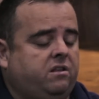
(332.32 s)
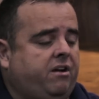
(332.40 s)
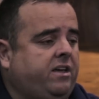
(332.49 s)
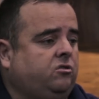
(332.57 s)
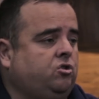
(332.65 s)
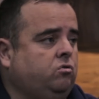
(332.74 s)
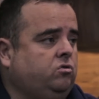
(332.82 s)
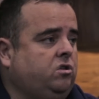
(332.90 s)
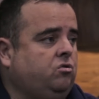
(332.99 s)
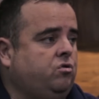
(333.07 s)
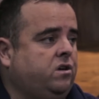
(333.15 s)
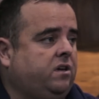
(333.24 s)
the right tools to
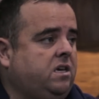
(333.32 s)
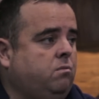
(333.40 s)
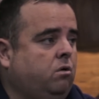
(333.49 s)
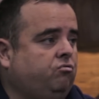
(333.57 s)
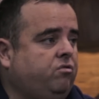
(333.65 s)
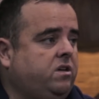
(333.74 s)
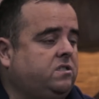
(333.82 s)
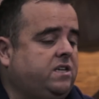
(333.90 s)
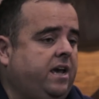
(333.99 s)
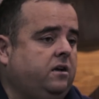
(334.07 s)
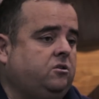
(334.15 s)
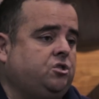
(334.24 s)
do your keyword
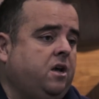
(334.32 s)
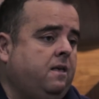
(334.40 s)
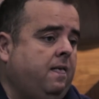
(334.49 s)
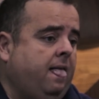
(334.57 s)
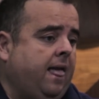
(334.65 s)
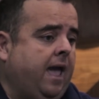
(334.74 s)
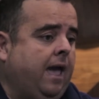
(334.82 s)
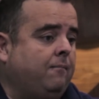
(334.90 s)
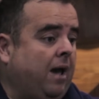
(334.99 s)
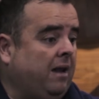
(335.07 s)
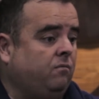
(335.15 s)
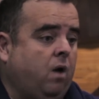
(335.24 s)
research,
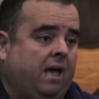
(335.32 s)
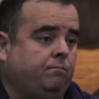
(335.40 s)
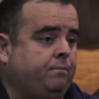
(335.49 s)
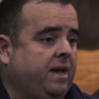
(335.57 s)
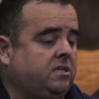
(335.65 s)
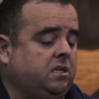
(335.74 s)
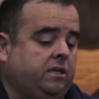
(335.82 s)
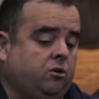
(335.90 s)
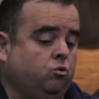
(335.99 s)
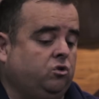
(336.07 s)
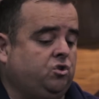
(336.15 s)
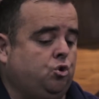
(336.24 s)
and it basically
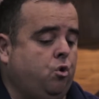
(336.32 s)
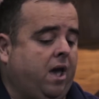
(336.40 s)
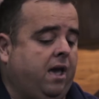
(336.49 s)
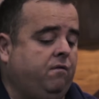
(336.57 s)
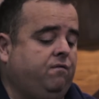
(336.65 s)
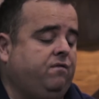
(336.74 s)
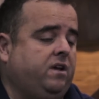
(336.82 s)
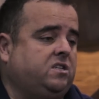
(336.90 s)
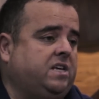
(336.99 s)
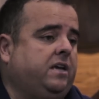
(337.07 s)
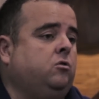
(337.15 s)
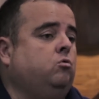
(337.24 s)
goes through every
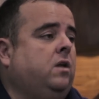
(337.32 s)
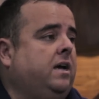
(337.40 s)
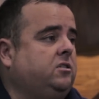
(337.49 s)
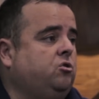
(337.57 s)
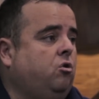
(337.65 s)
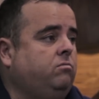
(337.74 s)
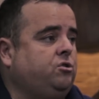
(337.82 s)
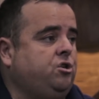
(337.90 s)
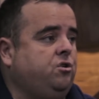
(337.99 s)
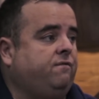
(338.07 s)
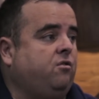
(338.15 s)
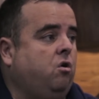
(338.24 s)
single last
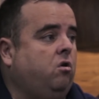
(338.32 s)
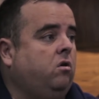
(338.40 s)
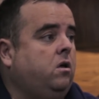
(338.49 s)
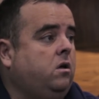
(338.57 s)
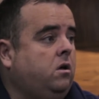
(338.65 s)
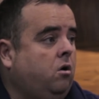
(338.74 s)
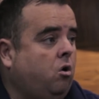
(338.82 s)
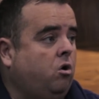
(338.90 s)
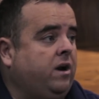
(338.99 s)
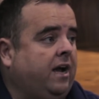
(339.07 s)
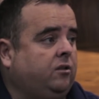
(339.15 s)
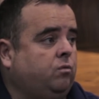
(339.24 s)
option you've got
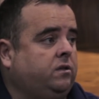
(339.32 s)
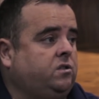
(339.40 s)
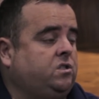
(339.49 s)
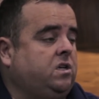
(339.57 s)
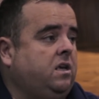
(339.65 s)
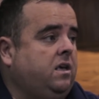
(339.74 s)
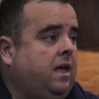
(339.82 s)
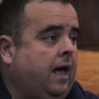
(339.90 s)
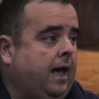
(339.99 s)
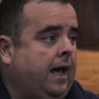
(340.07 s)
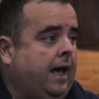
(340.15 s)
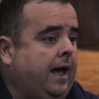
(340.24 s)
on
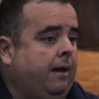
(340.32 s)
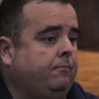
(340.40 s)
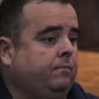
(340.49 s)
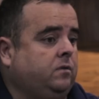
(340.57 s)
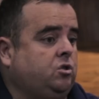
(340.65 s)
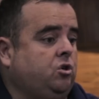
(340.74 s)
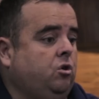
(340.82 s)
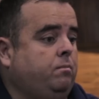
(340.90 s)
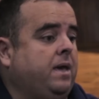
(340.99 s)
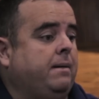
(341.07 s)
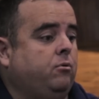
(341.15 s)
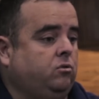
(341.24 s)
AdWords to
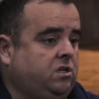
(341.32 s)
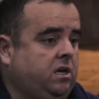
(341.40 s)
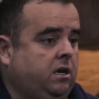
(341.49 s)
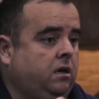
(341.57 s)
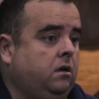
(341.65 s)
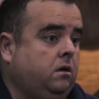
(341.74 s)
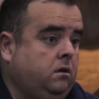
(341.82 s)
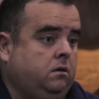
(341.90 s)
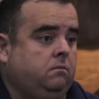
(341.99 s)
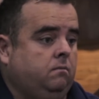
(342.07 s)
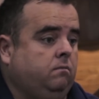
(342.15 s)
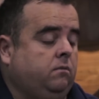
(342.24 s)
be able to,
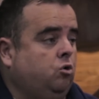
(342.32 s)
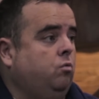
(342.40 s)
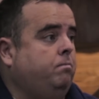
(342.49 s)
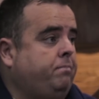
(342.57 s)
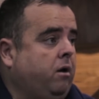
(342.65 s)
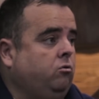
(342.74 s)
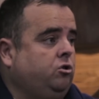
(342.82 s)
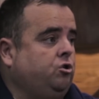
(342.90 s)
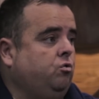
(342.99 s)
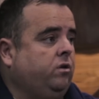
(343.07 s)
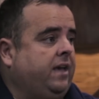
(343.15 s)
you know, build your own